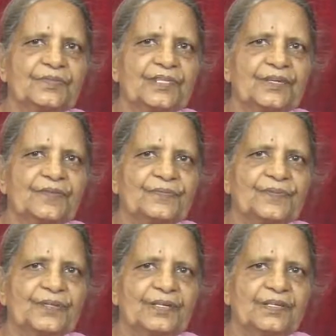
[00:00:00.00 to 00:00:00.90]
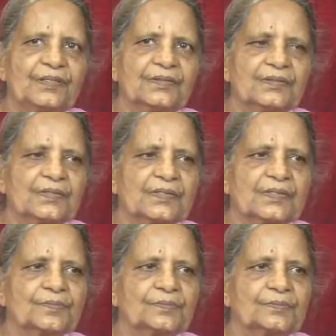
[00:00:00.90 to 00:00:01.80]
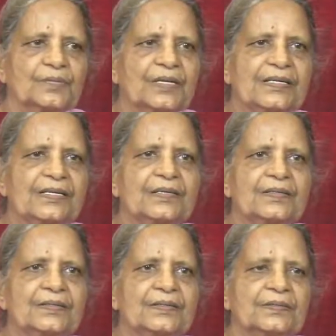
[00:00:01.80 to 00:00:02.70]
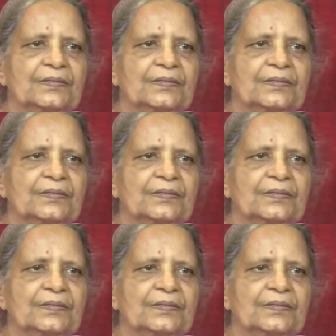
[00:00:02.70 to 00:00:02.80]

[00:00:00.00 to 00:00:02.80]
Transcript: That would be some hidden,